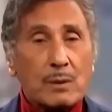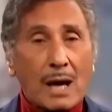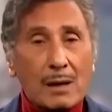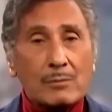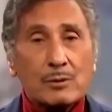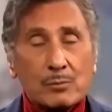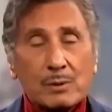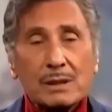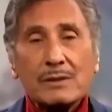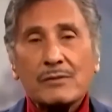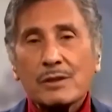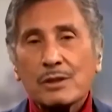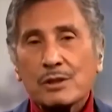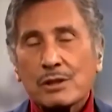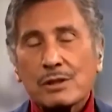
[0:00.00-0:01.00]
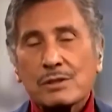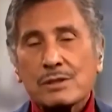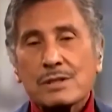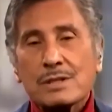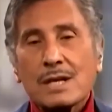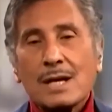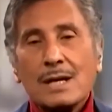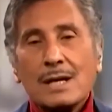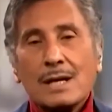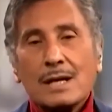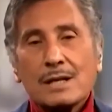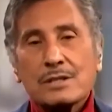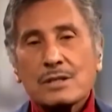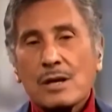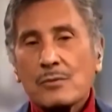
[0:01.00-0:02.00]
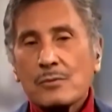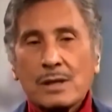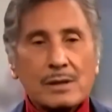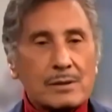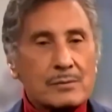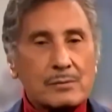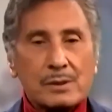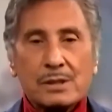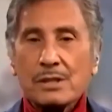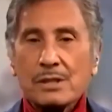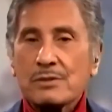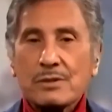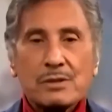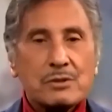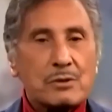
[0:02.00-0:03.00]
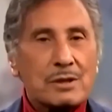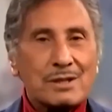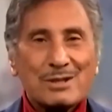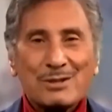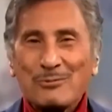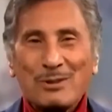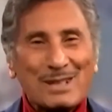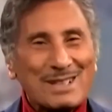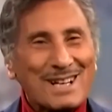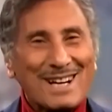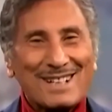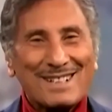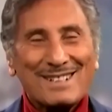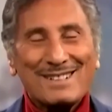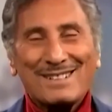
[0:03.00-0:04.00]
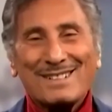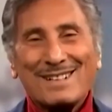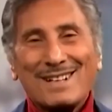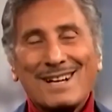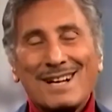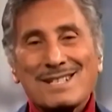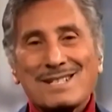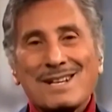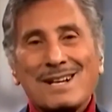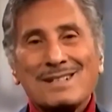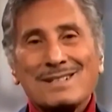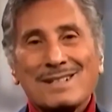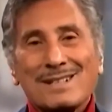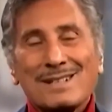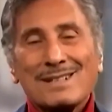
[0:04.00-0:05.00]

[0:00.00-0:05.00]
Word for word: Bible believing churches. And so we, we just rejoice in what God uh, has done.